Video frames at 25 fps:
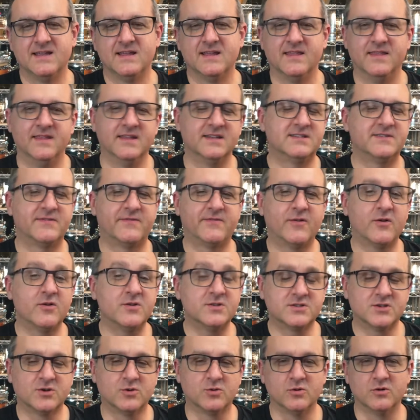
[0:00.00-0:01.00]
This
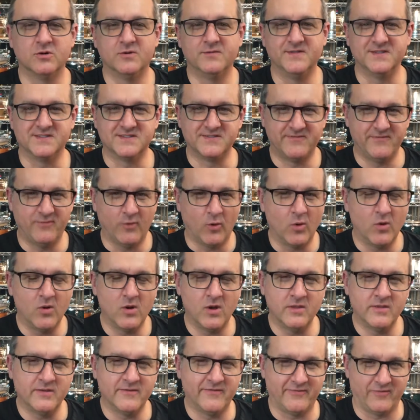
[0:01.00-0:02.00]
first groove is 4
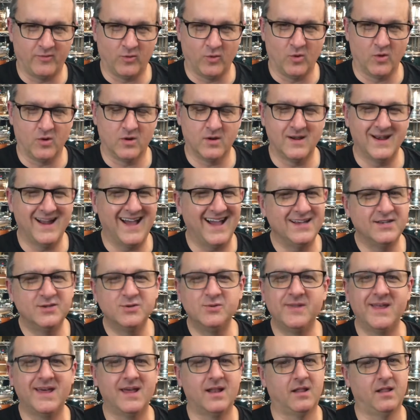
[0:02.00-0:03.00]
on the floor, and I do
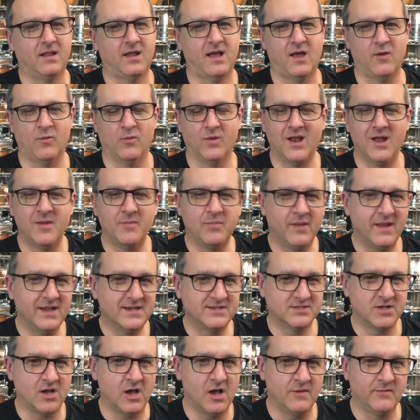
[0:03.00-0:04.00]
that a lot. When I'm playing
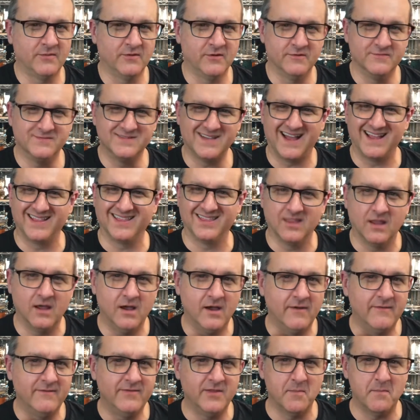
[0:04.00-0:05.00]
tom grooves, I
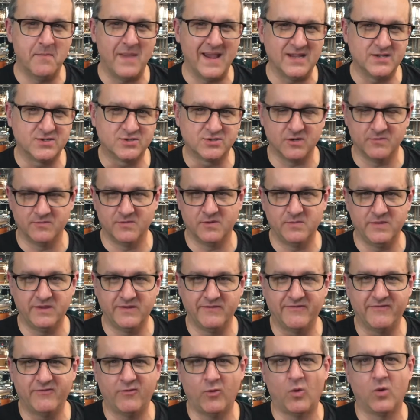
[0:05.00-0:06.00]
love the bass drum to be
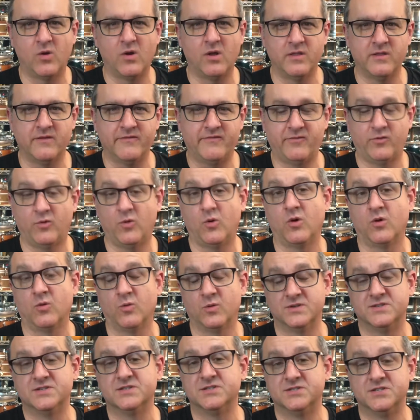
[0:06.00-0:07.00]
4 on the floor,
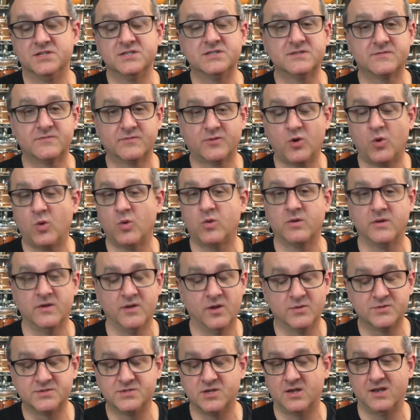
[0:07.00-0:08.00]
which is just quarter
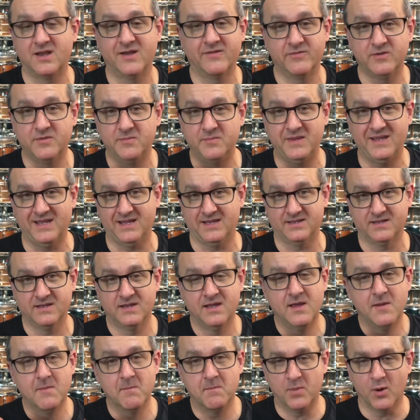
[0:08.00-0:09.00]
notes on every beat.
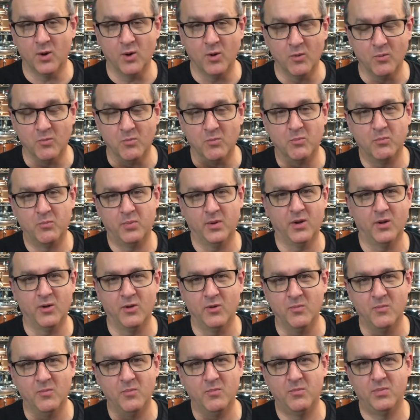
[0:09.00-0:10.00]
Boom,
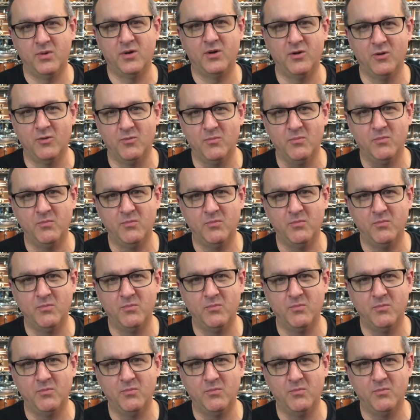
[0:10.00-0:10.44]
boom, boom,